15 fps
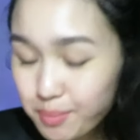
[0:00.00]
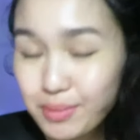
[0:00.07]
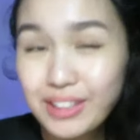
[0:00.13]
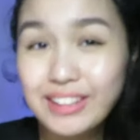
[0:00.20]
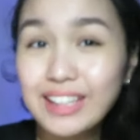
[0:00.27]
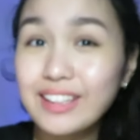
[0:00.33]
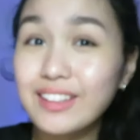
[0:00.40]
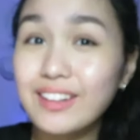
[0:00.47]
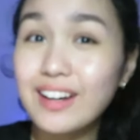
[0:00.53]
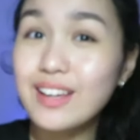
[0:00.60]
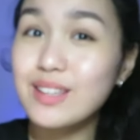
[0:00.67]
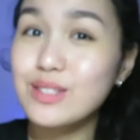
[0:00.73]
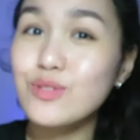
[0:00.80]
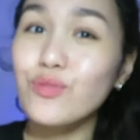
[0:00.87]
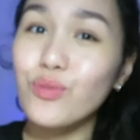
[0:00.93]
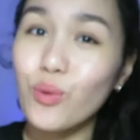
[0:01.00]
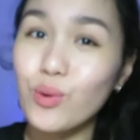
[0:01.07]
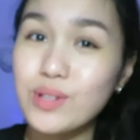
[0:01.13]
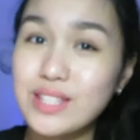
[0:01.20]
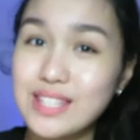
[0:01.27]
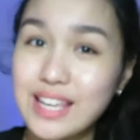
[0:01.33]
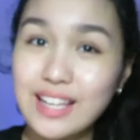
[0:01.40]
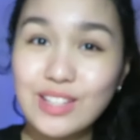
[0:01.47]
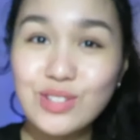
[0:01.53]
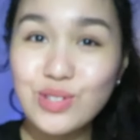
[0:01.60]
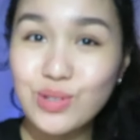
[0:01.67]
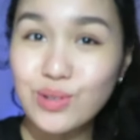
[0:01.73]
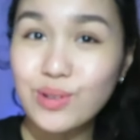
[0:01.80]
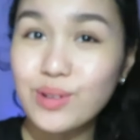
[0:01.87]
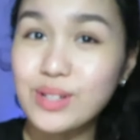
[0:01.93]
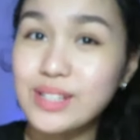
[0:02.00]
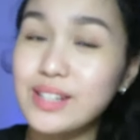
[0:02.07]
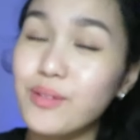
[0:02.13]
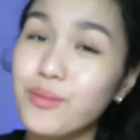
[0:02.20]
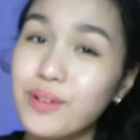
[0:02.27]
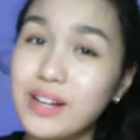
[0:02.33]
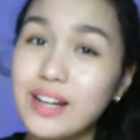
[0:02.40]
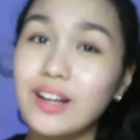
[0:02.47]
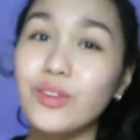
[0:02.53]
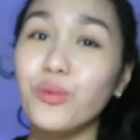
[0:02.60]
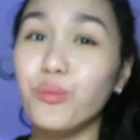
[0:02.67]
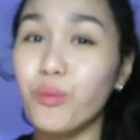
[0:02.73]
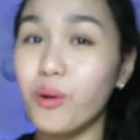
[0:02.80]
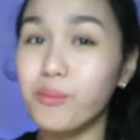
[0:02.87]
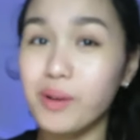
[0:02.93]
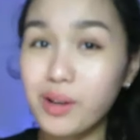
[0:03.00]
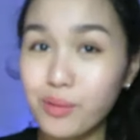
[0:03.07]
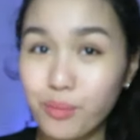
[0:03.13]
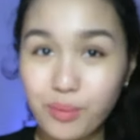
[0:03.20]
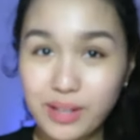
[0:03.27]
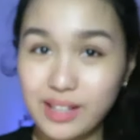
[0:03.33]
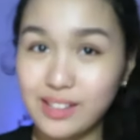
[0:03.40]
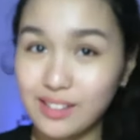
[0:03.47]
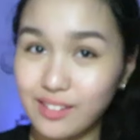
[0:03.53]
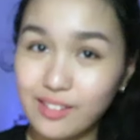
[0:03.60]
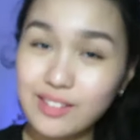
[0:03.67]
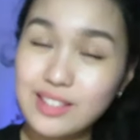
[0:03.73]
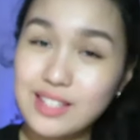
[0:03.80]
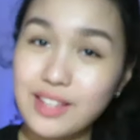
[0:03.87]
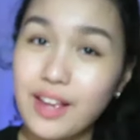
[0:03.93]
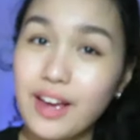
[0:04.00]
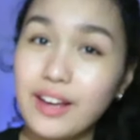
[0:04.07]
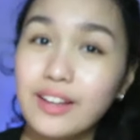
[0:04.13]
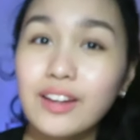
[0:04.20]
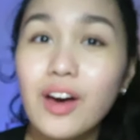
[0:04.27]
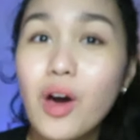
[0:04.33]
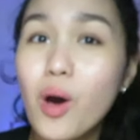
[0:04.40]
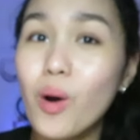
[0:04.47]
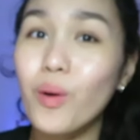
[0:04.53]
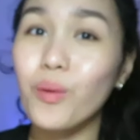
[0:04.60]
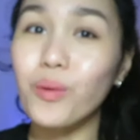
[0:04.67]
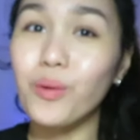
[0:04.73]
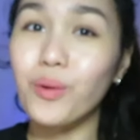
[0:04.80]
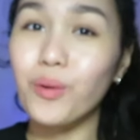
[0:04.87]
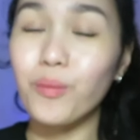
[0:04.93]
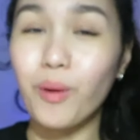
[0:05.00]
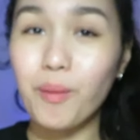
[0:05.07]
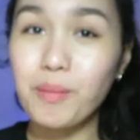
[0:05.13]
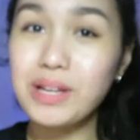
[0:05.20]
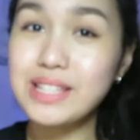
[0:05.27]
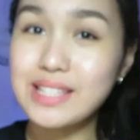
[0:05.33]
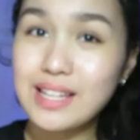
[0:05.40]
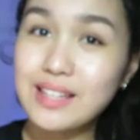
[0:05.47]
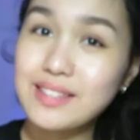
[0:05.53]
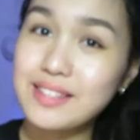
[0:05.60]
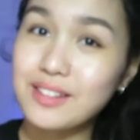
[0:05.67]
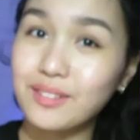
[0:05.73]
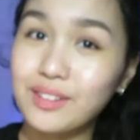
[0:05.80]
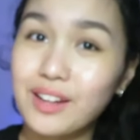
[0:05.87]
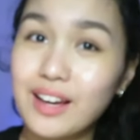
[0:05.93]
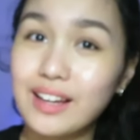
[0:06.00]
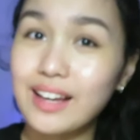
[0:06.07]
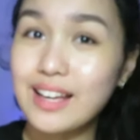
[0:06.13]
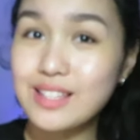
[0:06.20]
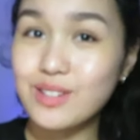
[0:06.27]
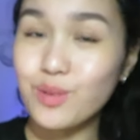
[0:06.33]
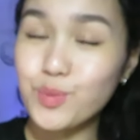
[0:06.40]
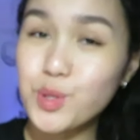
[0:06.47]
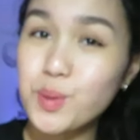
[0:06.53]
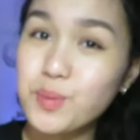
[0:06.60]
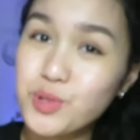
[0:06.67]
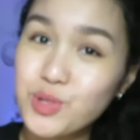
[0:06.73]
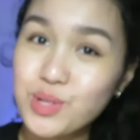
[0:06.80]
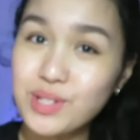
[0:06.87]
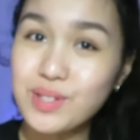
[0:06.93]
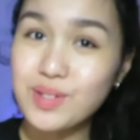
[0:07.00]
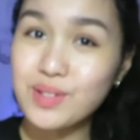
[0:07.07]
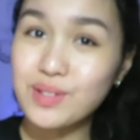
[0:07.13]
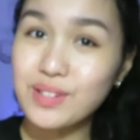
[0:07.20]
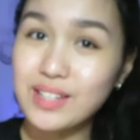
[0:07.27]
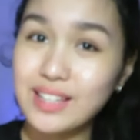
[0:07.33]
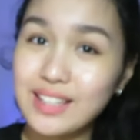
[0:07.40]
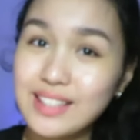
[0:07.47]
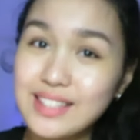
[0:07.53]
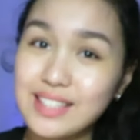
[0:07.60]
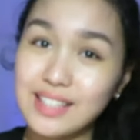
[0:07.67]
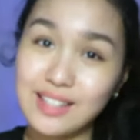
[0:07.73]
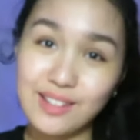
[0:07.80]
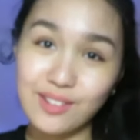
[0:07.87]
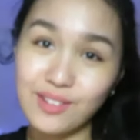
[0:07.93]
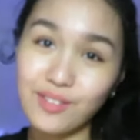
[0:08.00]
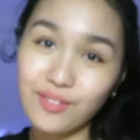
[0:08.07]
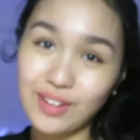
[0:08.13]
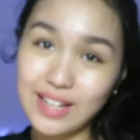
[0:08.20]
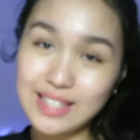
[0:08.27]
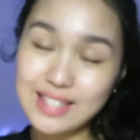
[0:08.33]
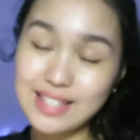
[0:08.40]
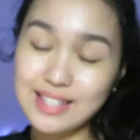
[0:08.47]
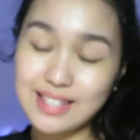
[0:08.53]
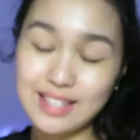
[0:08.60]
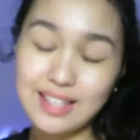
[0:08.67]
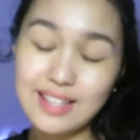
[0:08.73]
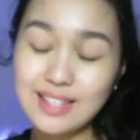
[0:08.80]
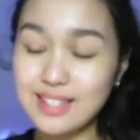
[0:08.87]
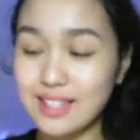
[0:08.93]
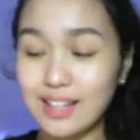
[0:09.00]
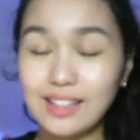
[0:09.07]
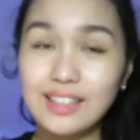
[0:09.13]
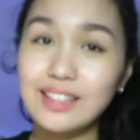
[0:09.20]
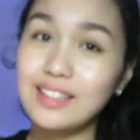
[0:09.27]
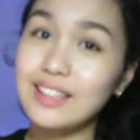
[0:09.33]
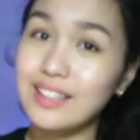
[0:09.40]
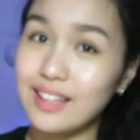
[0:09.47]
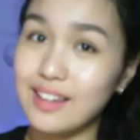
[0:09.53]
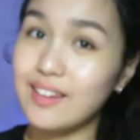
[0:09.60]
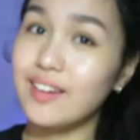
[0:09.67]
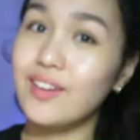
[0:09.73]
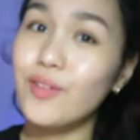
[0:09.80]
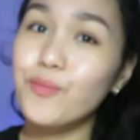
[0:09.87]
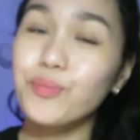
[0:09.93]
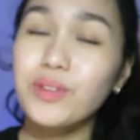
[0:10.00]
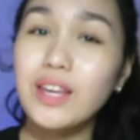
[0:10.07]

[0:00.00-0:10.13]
But thank you guys for staying tuned with what my week looks like, or what my days look like as an optometry student in university, second year.